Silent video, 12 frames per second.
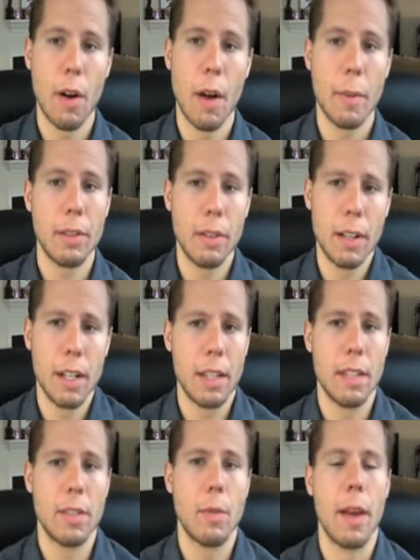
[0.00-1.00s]
I mean, look at it
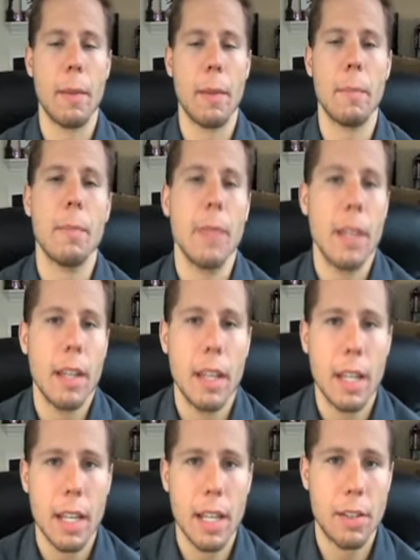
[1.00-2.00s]
this way:
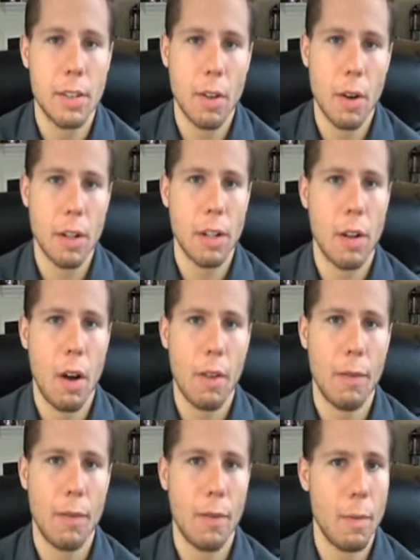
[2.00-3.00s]
he started
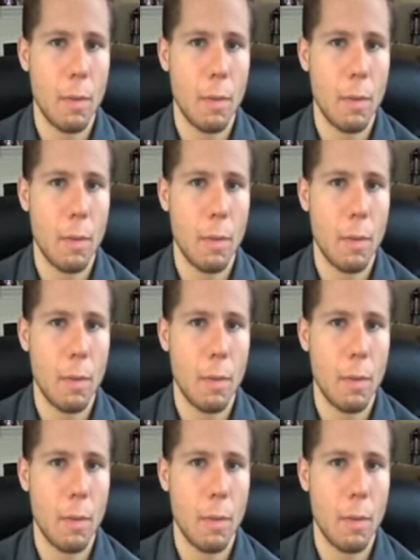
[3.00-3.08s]
off